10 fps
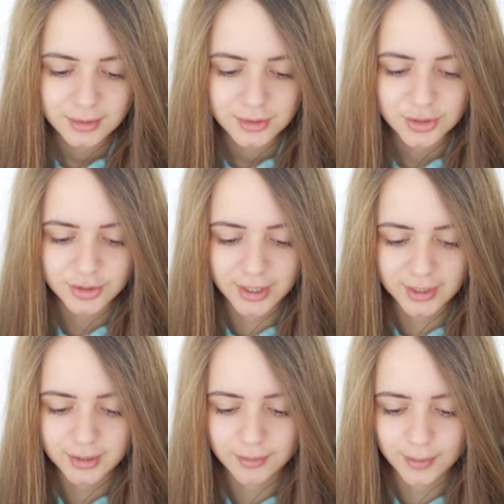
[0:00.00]

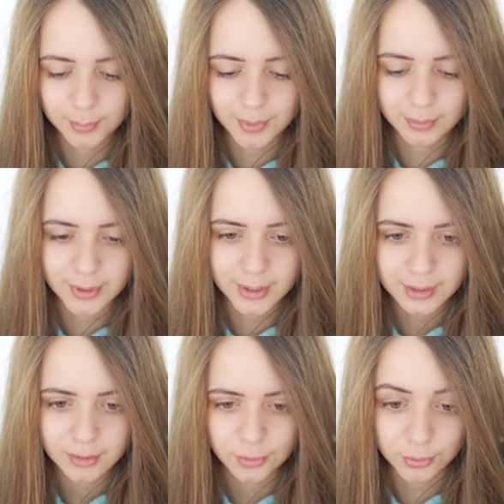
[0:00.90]
Czech
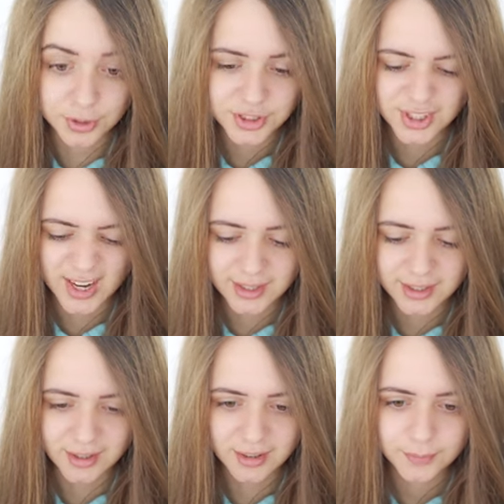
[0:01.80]
Republic, or
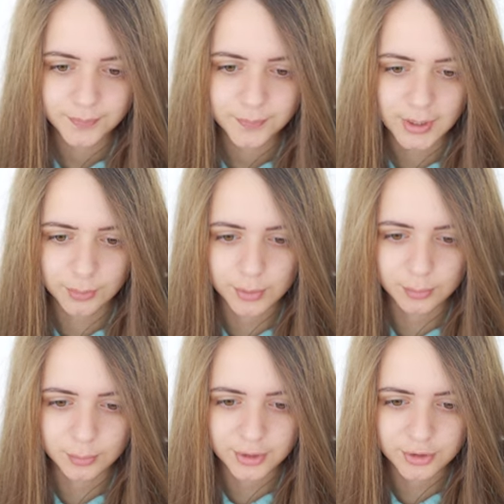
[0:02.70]
Czechia. I will
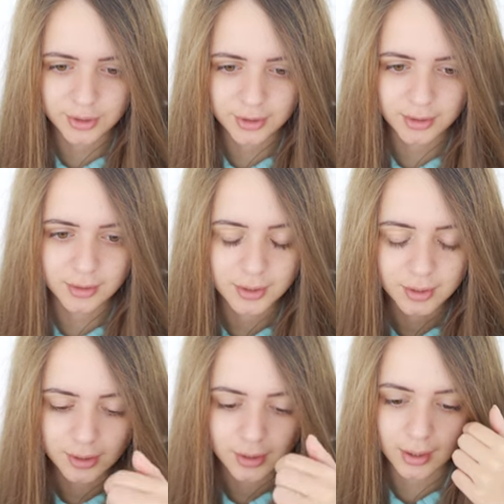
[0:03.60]
write Czechia.
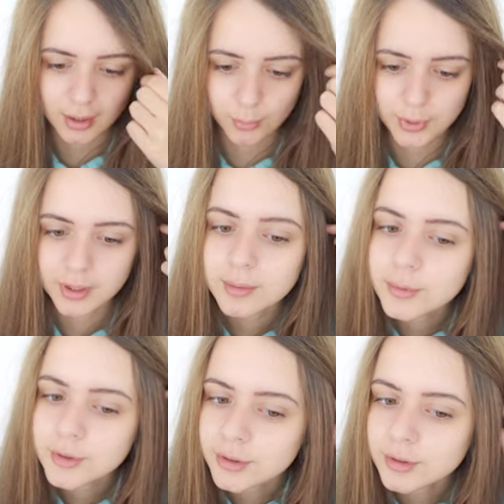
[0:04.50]
When it
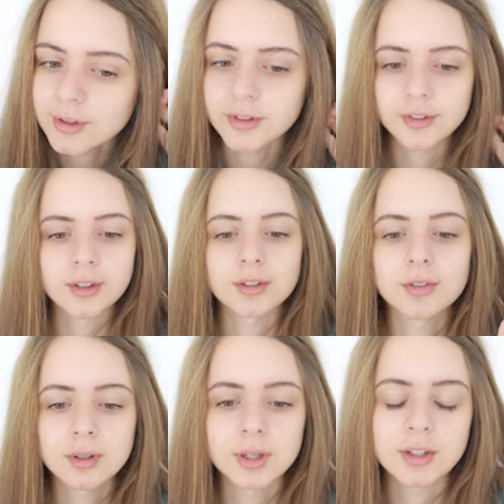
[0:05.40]
comes to this
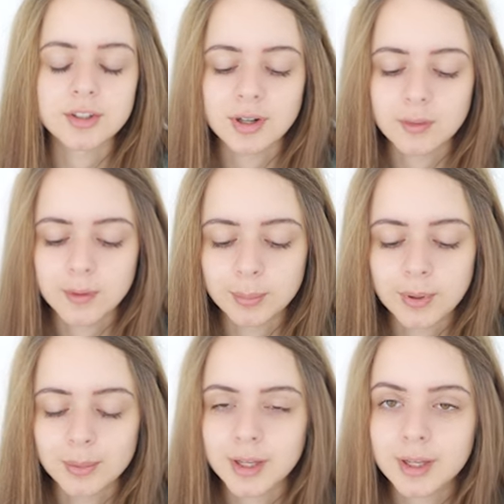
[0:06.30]
country, Czech
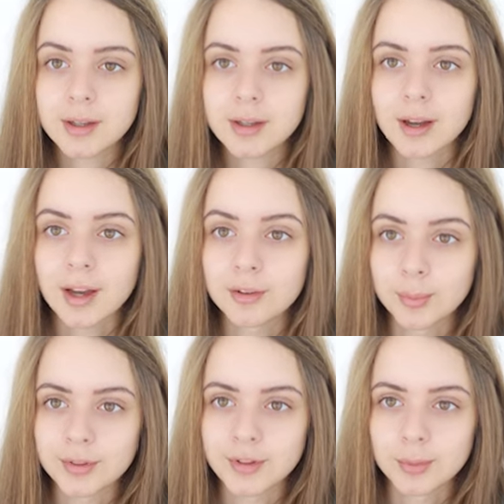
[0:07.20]
Republic, I've
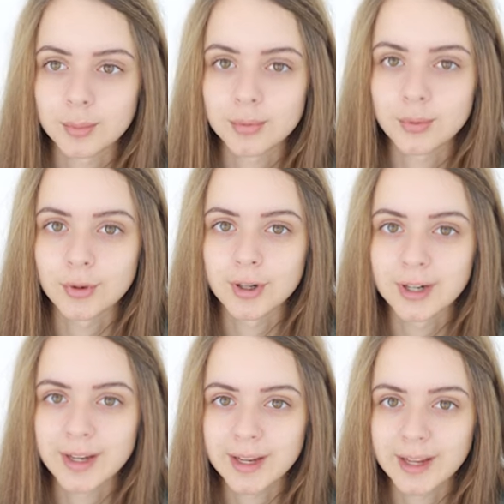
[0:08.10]
been there
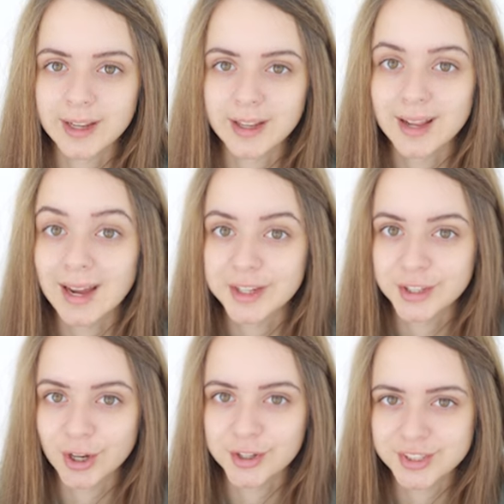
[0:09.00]
before and I
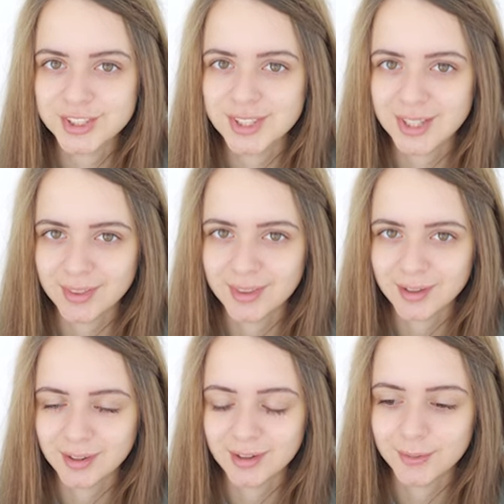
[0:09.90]
got sick
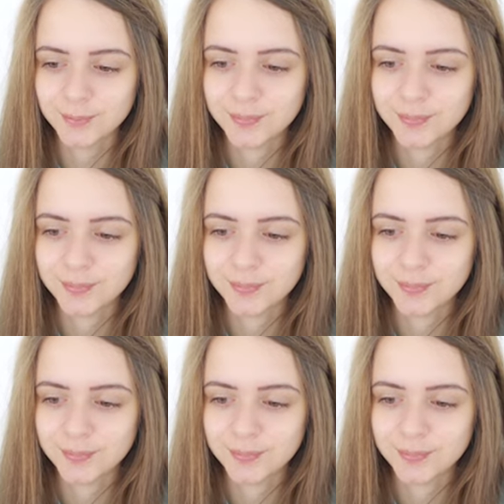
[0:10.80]
there.